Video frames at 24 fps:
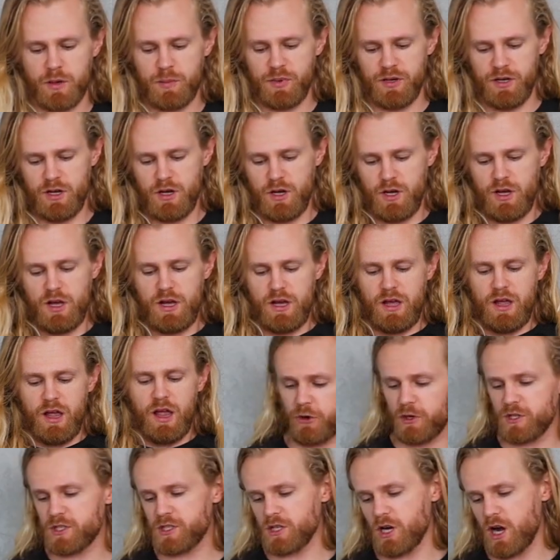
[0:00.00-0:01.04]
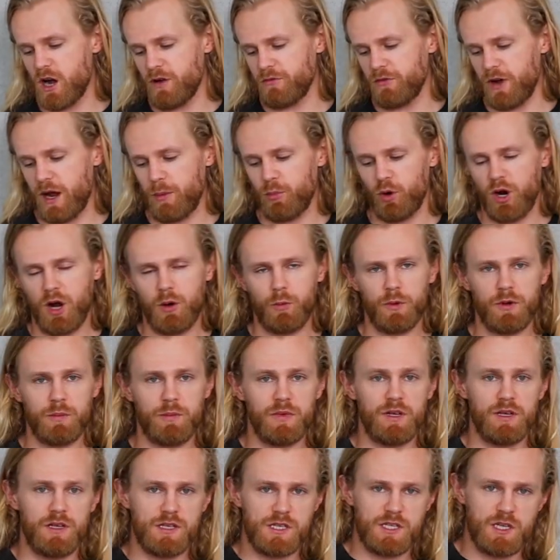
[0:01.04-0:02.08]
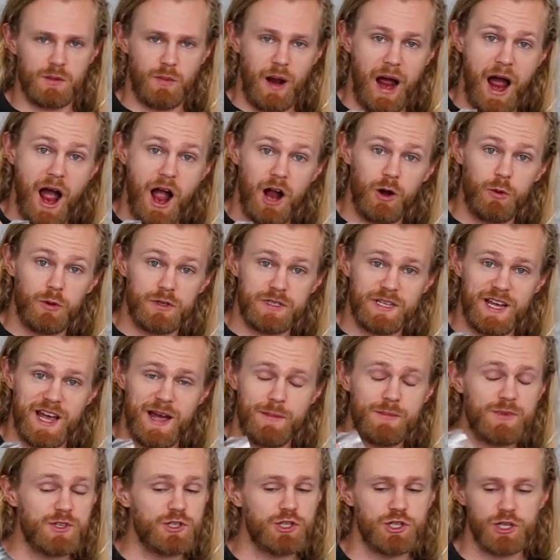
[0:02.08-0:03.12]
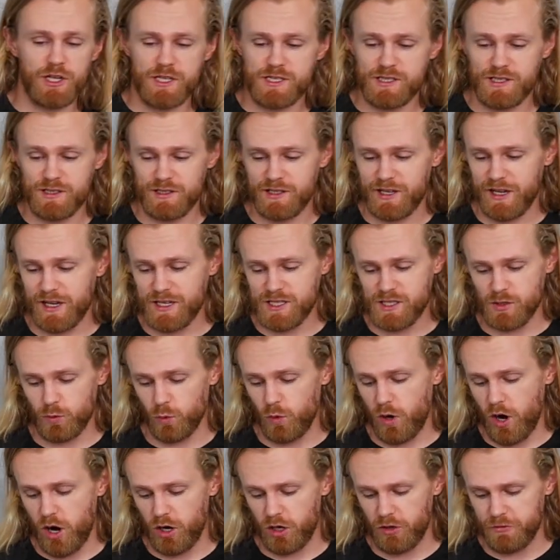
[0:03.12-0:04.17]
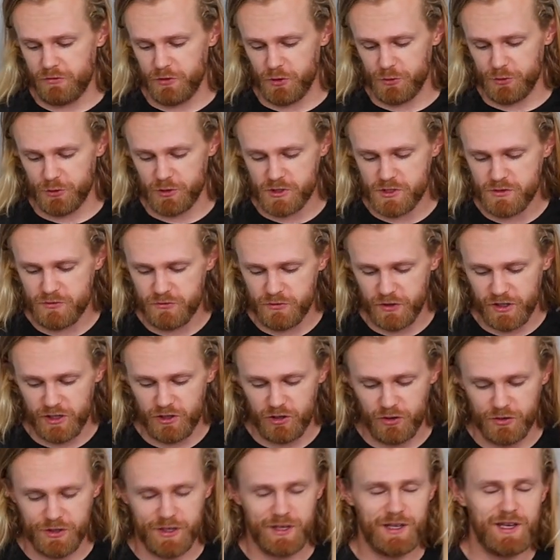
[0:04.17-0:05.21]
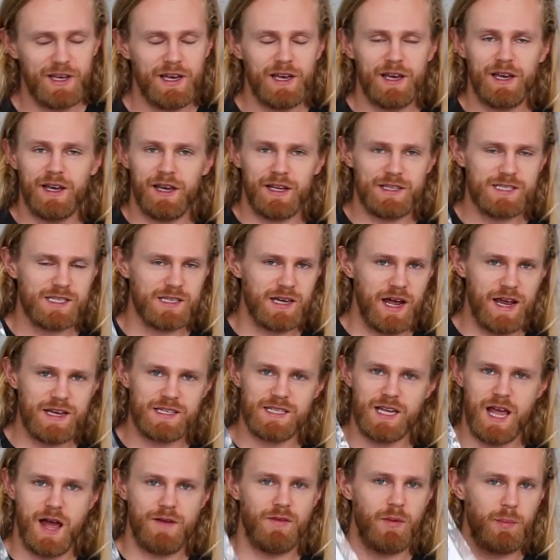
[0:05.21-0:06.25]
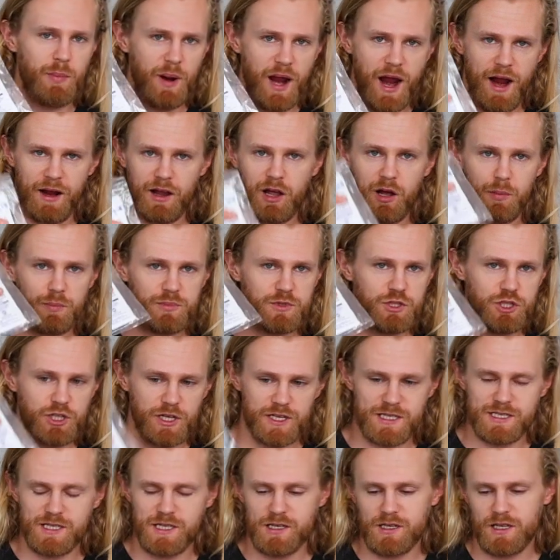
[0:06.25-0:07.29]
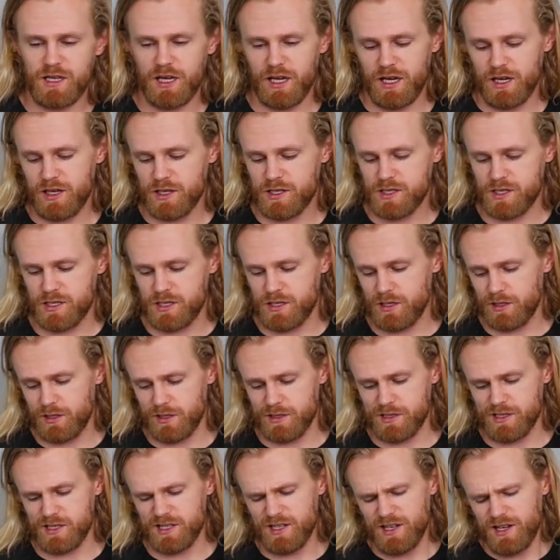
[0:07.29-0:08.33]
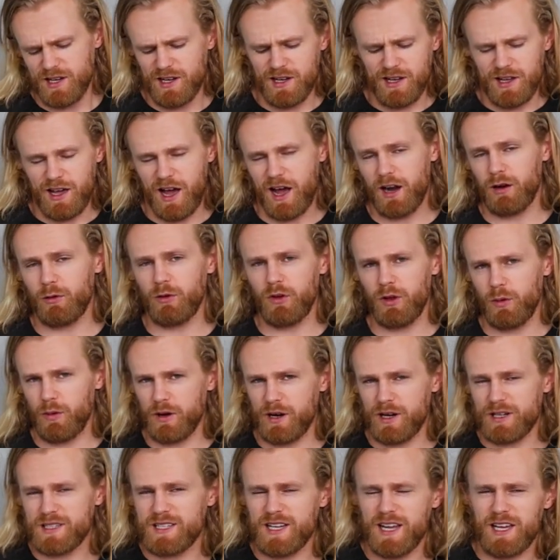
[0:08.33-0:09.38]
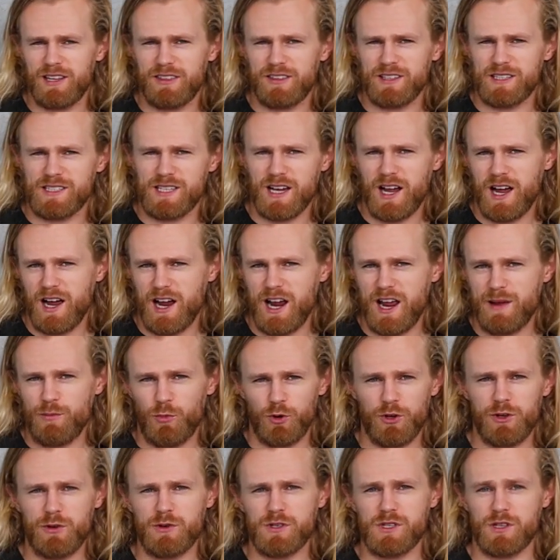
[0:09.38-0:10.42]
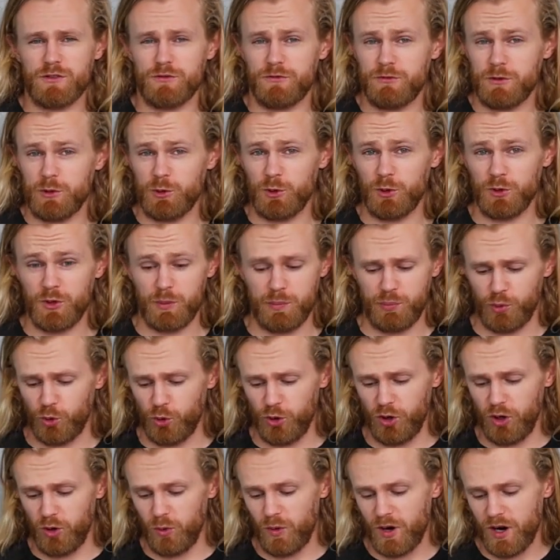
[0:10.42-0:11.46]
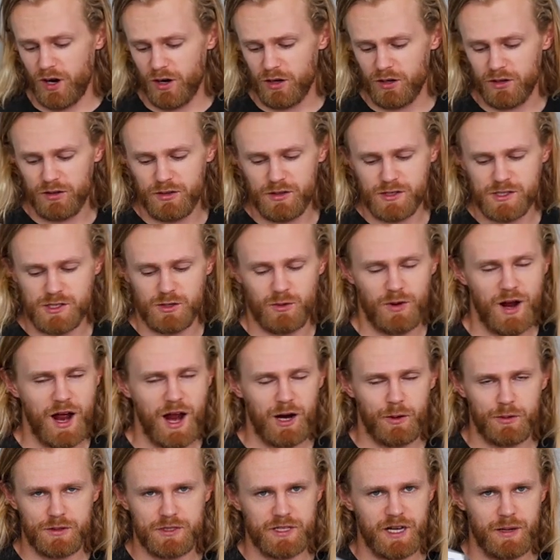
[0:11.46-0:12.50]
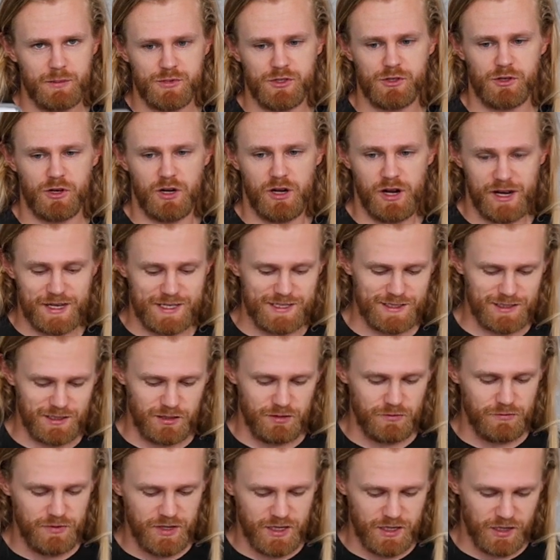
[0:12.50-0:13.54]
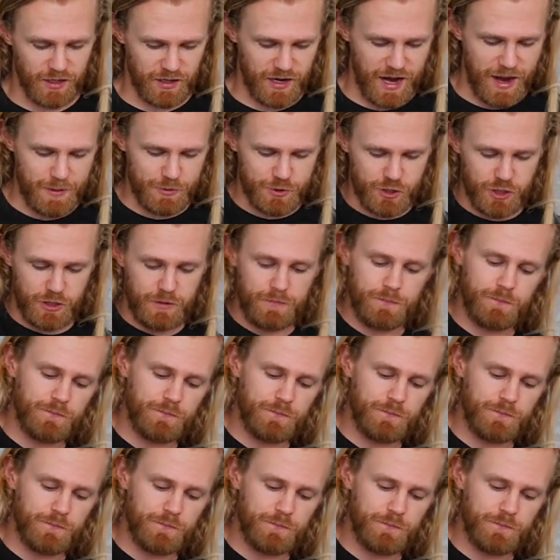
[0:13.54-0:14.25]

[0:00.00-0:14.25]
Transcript: First off, I brought with me some aqua tabs just in case the water filters failed. It's nice to have a backup just in case, because I don't really want to take the time or use the fuel to boil water, so aqua tabs are a nice convenient option.